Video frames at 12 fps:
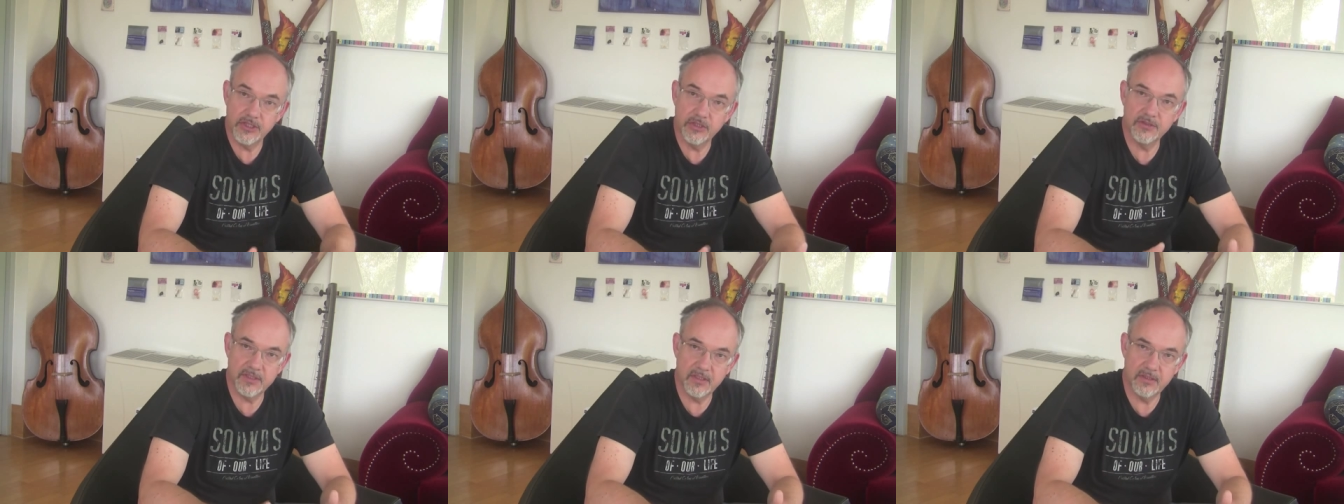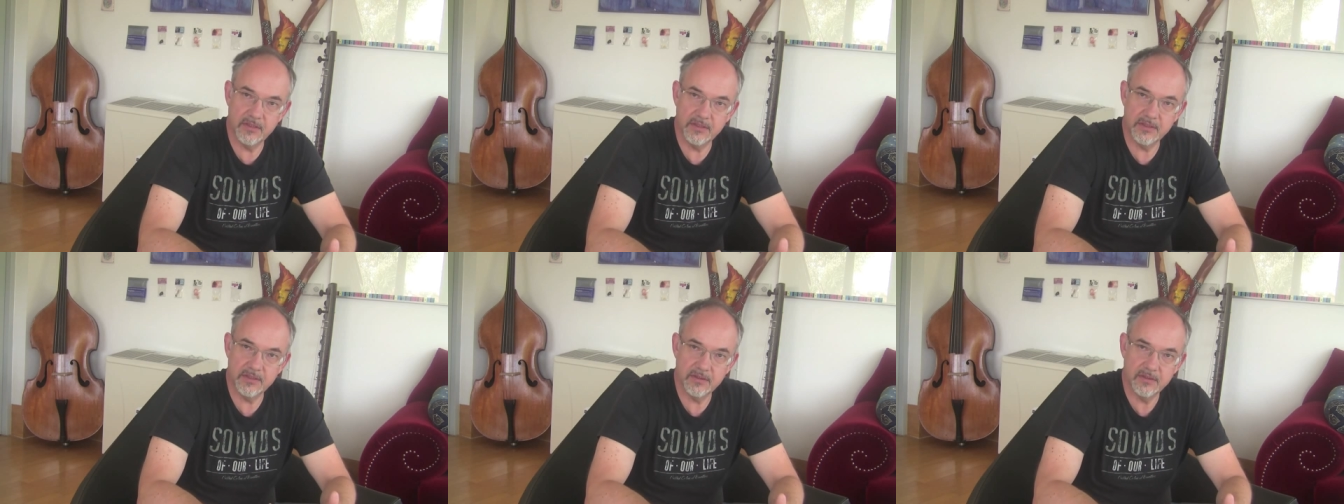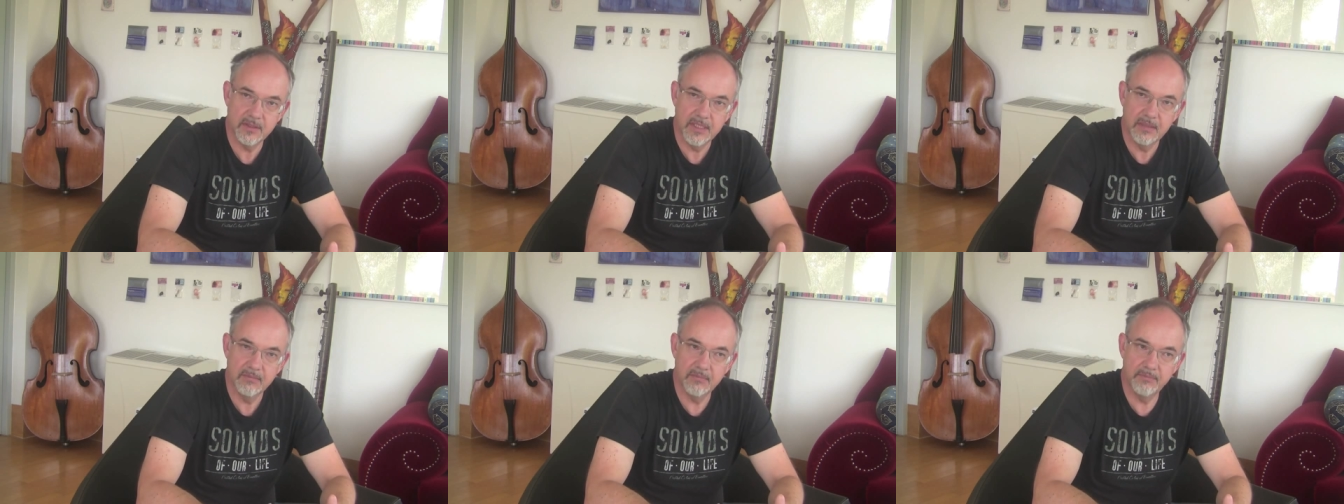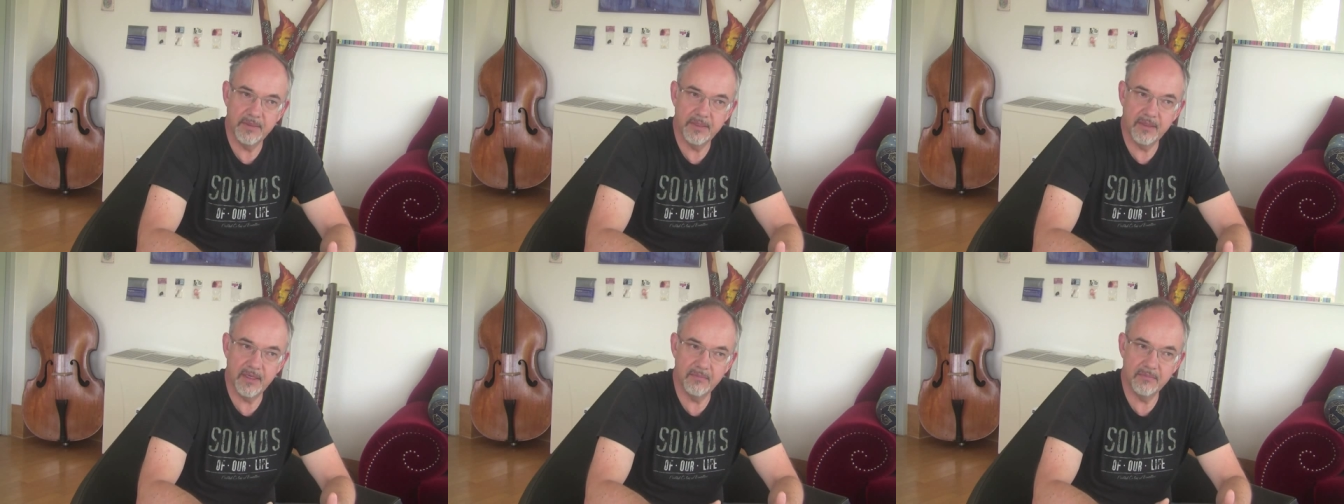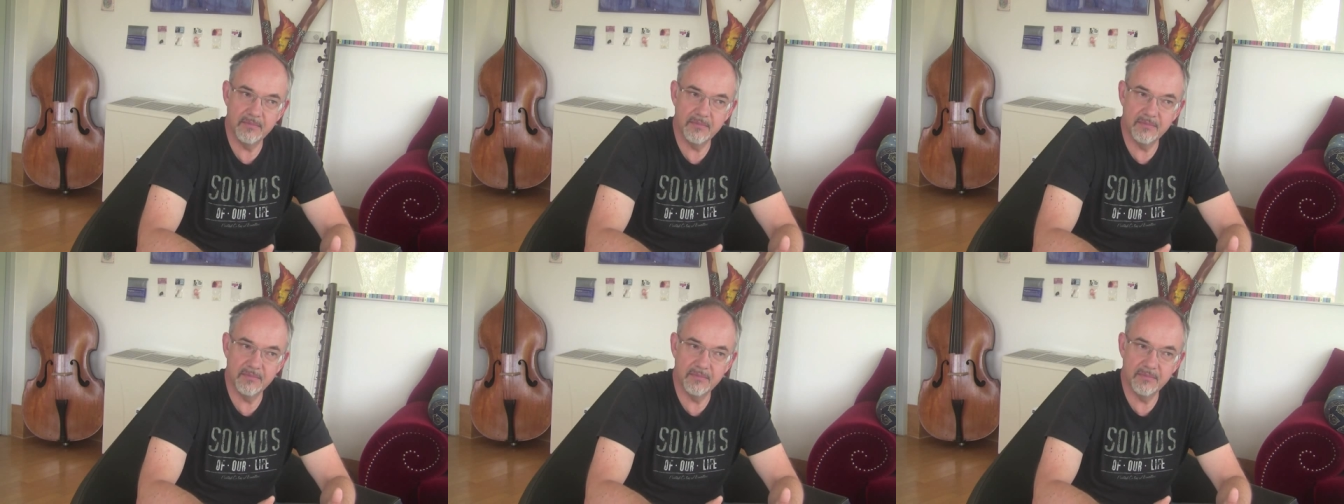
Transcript: their studies became